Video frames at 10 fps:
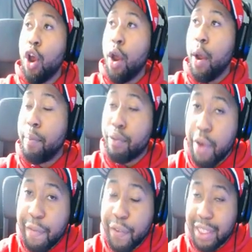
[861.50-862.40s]

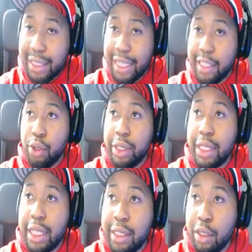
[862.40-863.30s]
preface things on
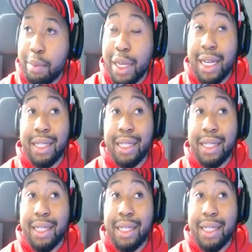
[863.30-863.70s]
digital because